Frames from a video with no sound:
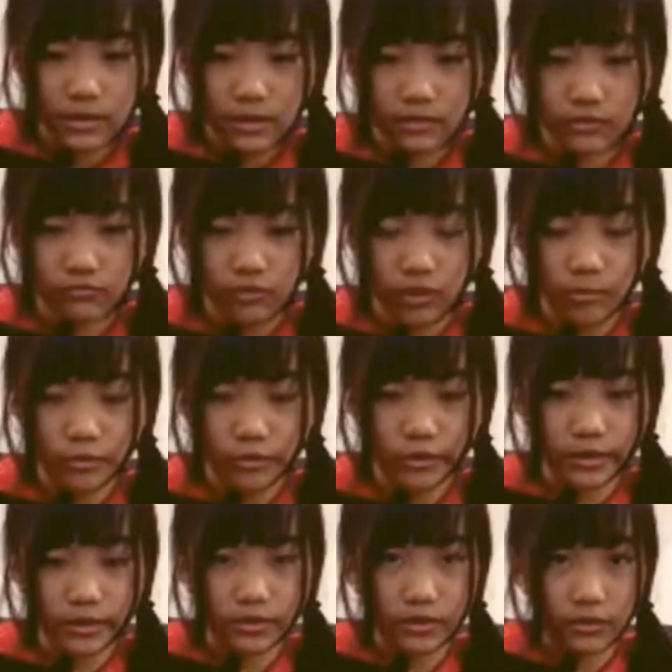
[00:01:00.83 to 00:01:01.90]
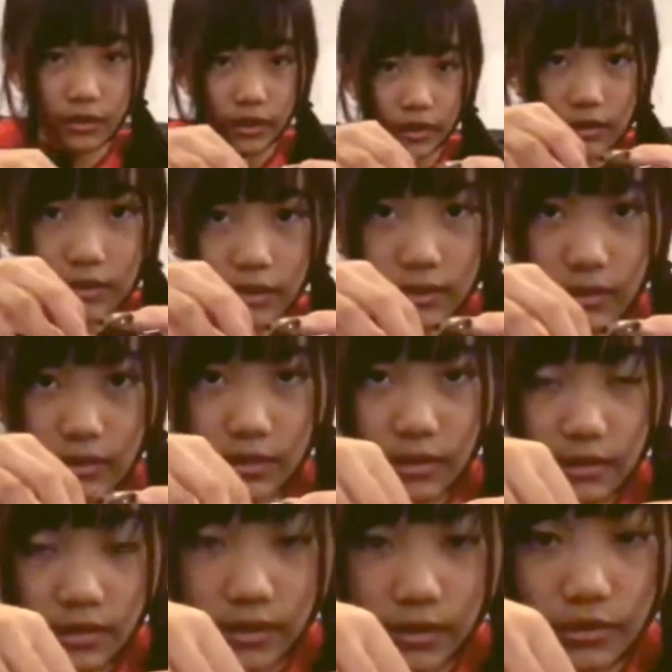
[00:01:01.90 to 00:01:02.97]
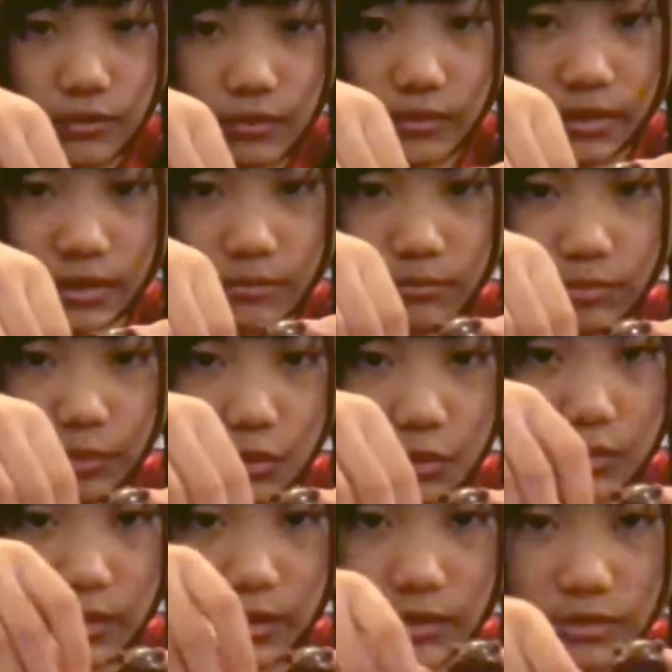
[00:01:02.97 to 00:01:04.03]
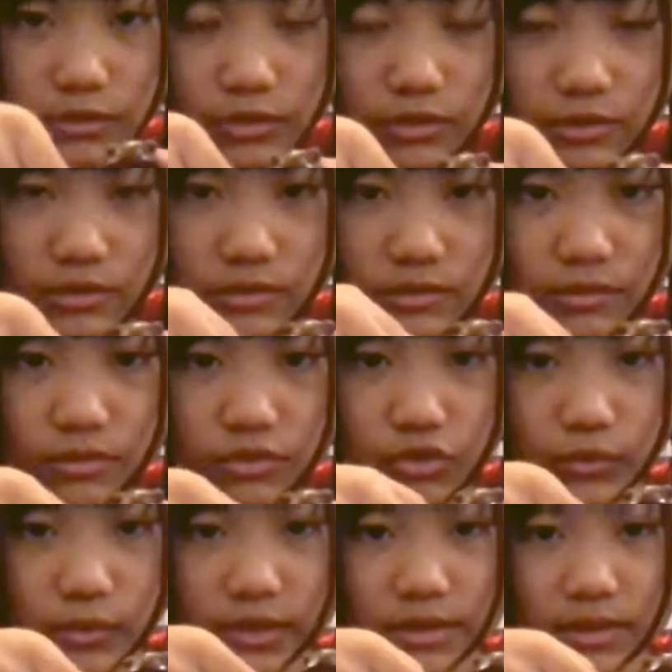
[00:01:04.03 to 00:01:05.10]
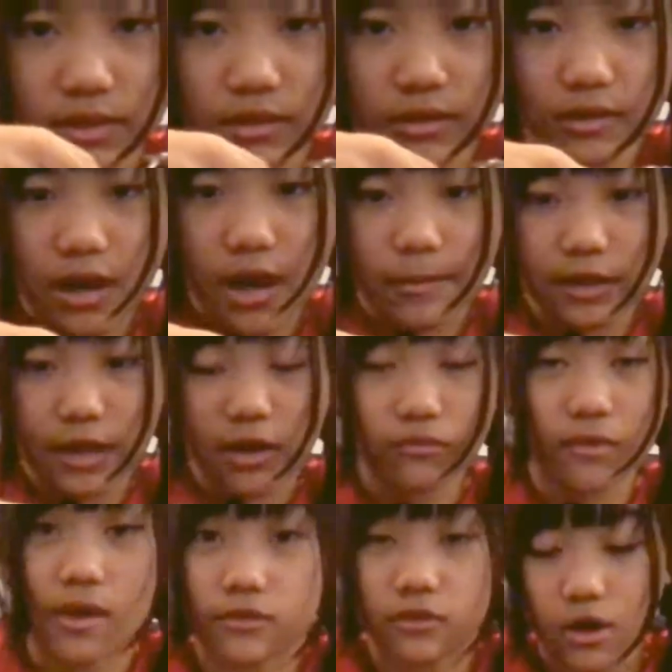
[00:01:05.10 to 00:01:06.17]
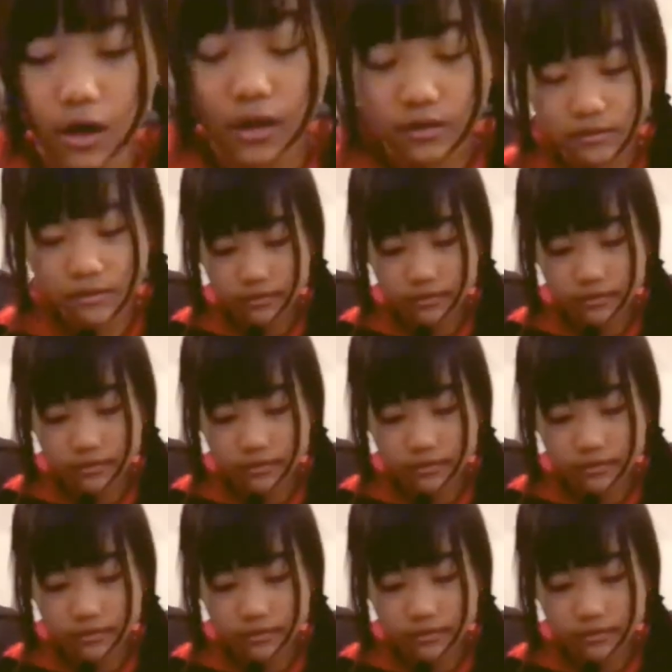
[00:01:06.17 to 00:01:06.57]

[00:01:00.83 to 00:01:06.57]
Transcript: It's rubbery, so, like, you can pull it, you can squeeze it. I mean, I'd rather not.